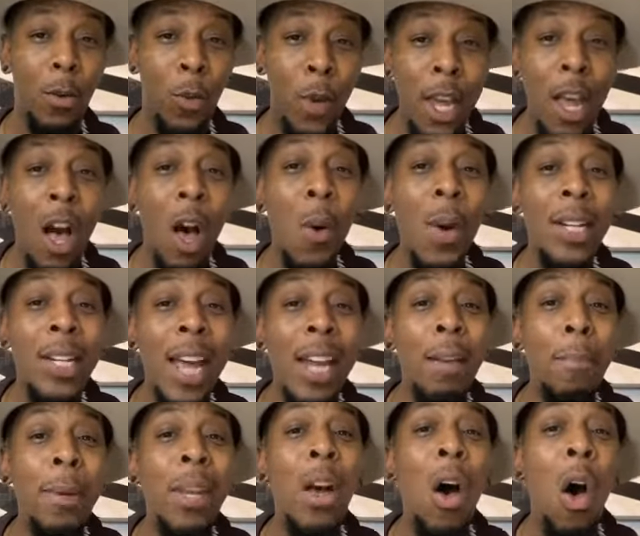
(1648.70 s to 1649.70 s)
We always
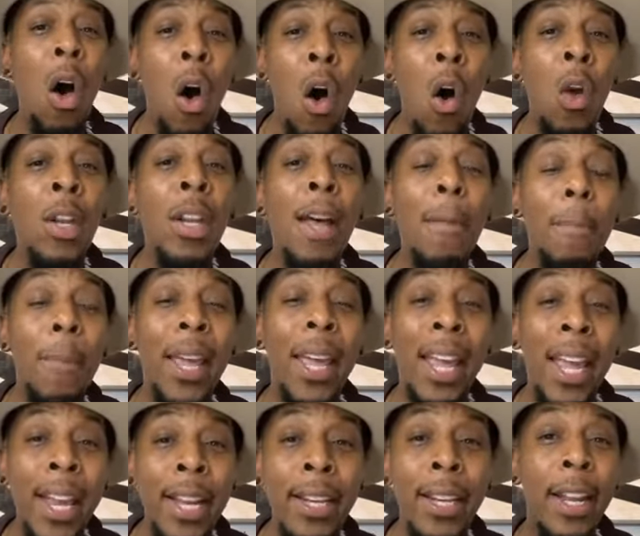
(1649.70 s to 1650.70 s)
got to be all up
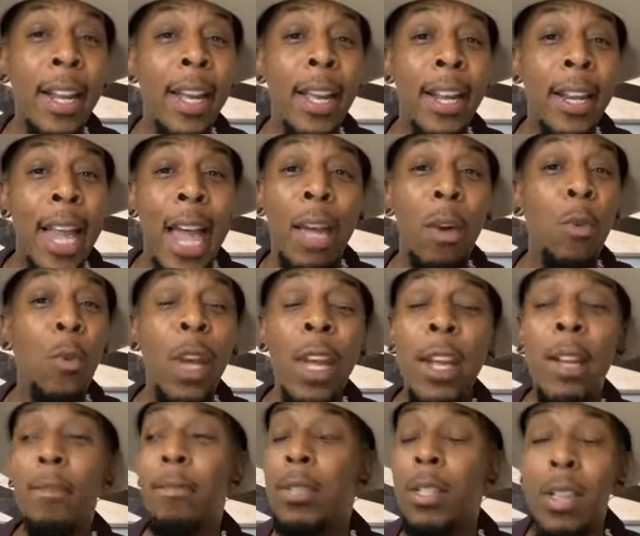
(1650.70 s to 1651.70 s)
in like
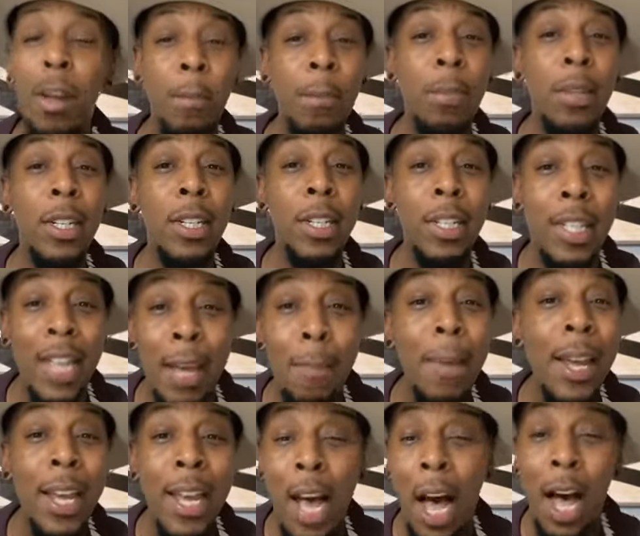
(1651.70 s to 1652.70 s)
we some
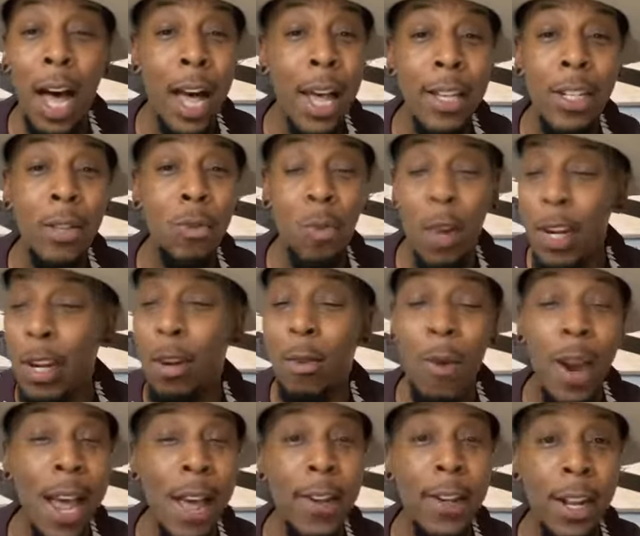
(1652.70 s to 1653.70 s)
demigods running
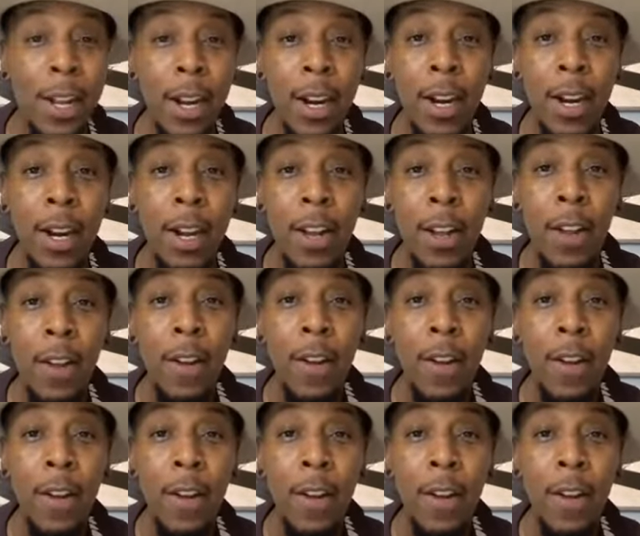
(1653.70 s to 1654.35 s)
around here